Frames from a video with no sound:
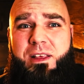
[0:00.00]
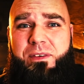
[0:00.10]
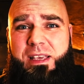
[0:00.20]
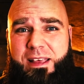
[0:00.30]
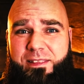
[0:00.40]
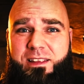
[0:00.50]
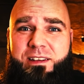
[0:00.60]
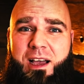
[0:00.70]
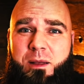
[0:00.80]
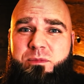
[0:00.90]
living in the
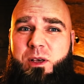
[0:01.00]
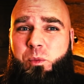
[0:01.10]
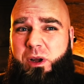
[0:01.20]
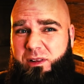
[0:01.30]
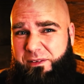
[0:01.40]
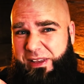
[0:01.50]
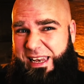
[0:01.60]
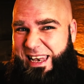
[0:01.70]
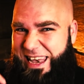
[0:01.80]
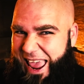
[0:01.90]
times that we are living
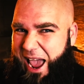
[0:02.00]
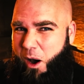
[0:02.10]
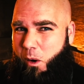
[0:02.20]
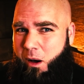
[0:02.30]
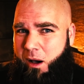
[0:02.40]
in now.